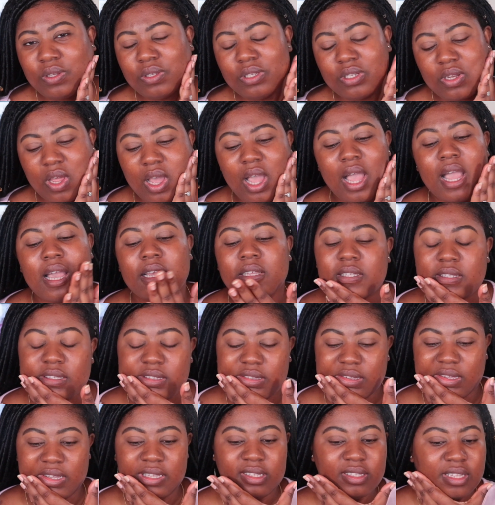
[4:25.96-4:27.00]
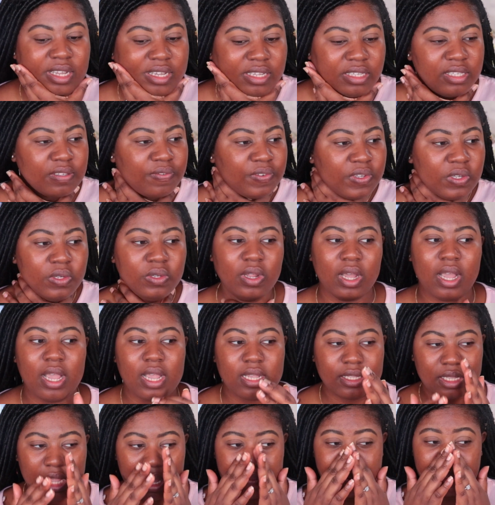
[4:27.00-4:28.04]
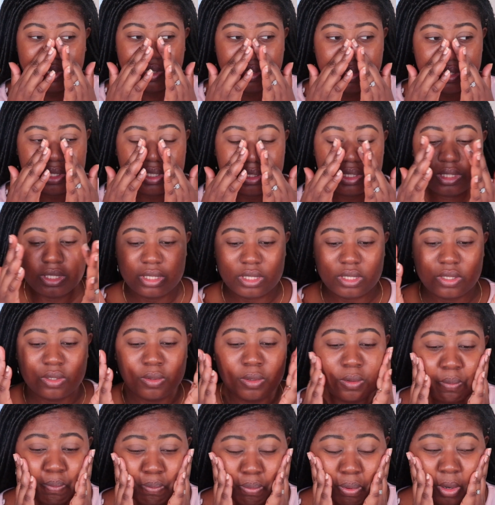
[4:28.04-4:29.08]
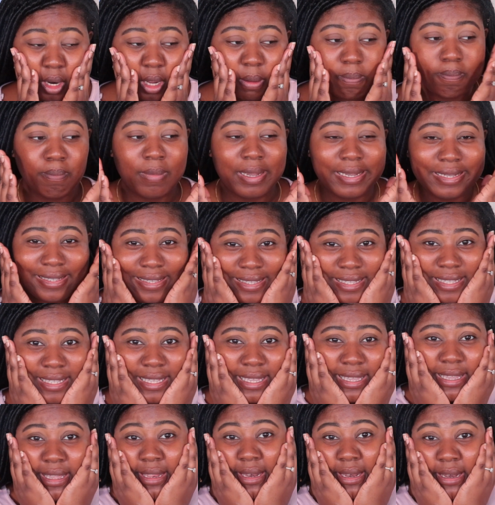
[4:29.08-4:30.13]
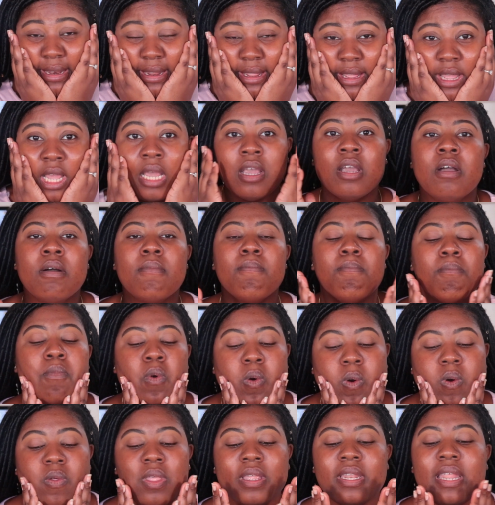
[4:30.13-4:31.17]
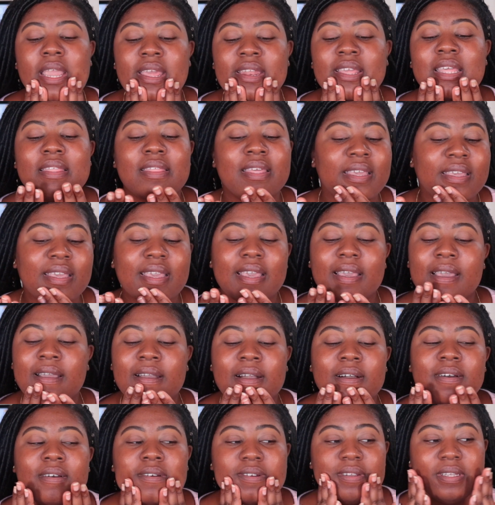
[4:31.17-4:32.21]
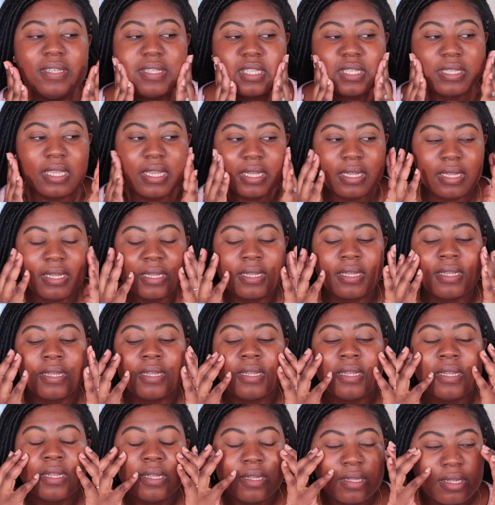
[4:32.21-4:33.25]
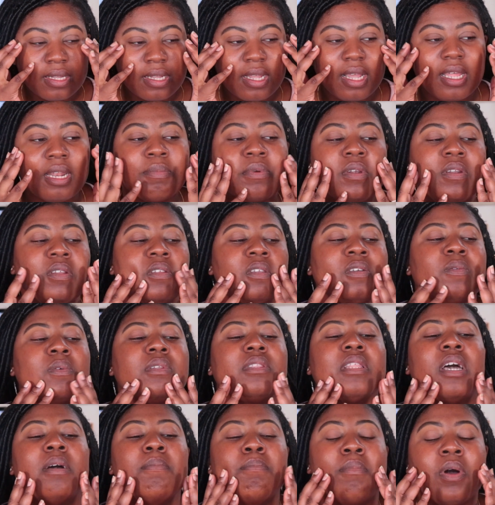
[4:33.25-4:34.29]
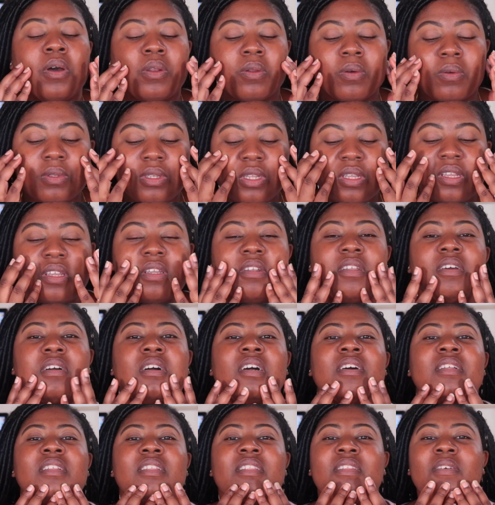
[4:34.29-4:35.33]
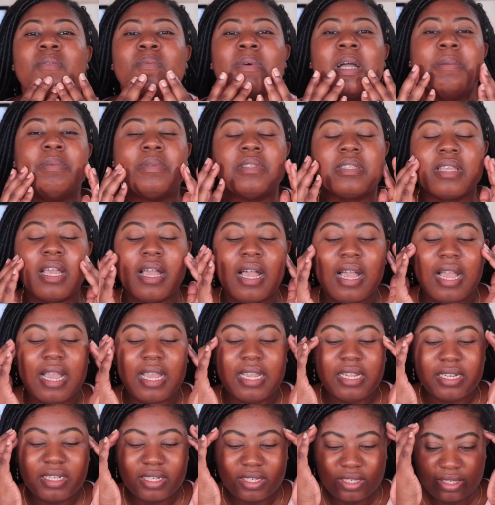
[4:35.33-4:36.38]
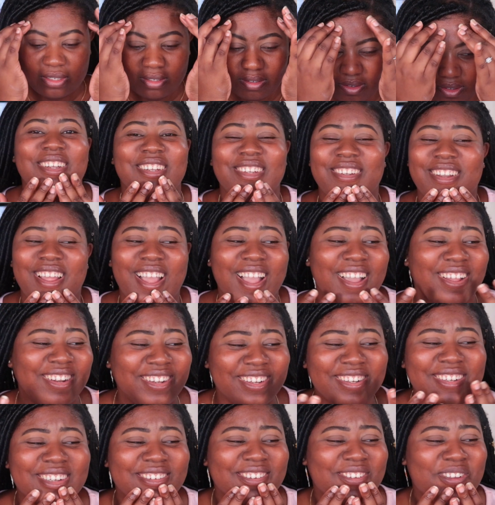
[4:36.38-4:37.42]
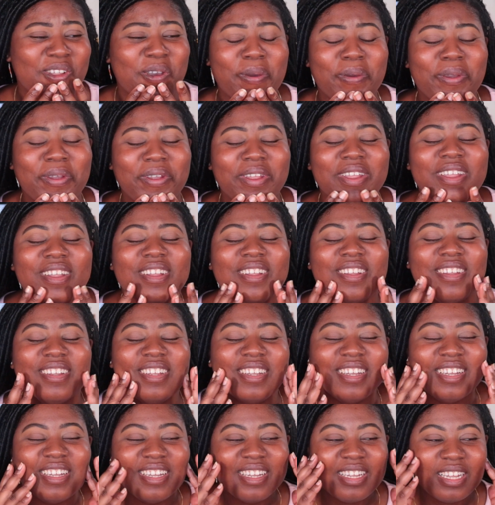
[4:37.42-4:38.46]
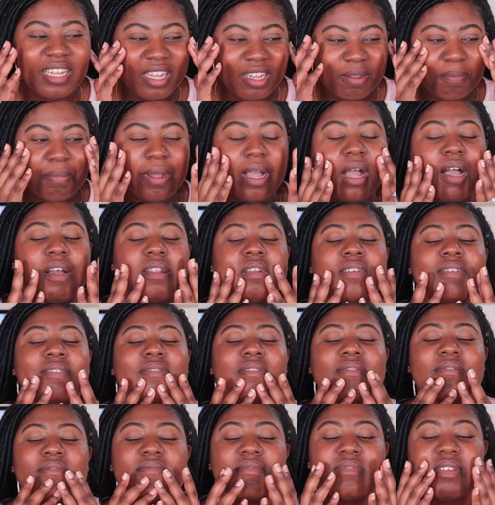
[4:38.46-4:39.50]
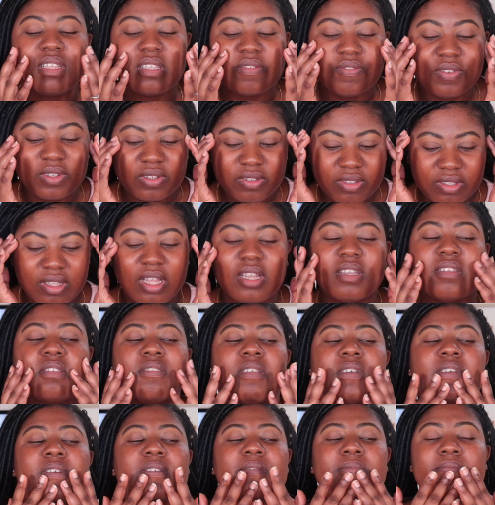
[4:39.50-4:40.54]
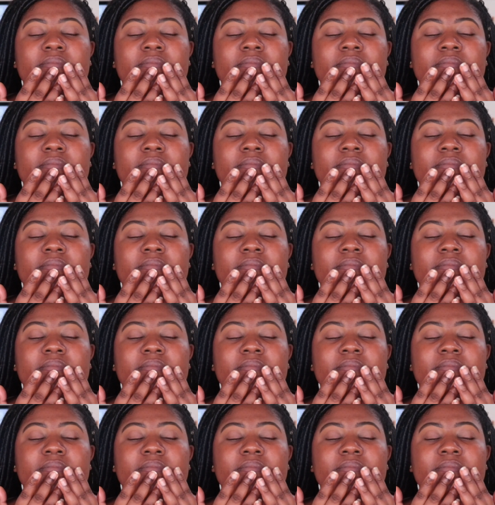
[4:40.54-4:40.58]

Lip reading: nice. It does feel nice. I'm just using this to prep my skin more than anything else. I'm gonna do what that model did on the website. I don't know, but this feels nice though.